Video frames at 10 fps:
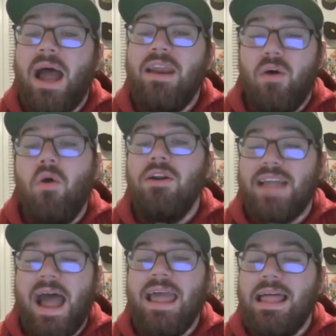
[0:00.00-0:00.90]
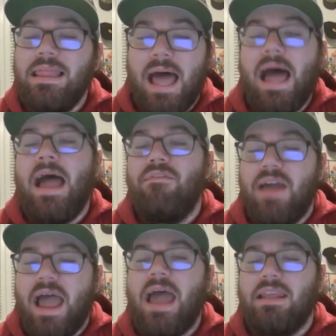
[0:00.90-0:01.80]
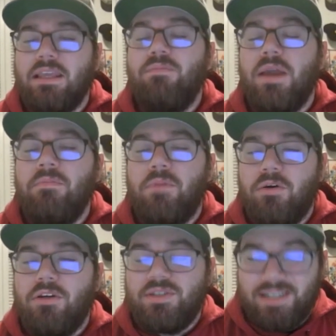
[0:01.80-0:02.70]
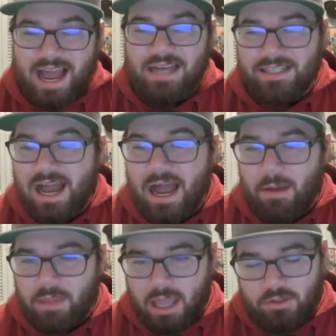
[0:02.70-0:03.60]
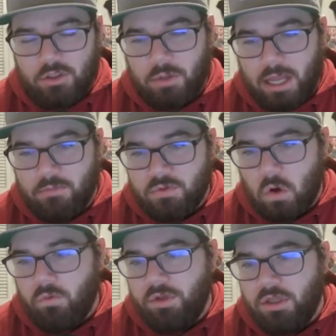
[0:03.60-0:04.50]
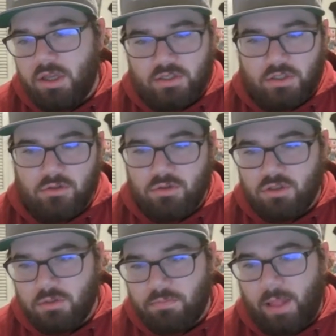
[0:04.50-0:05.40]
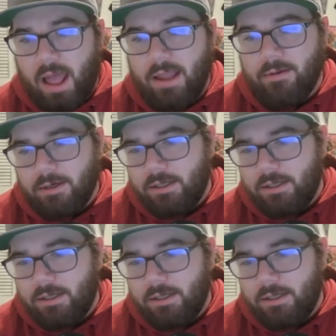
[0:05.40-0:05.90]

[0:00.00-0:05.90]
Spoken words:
or die alive at ebaymotors.com. Eligible items only. Exclusions apply.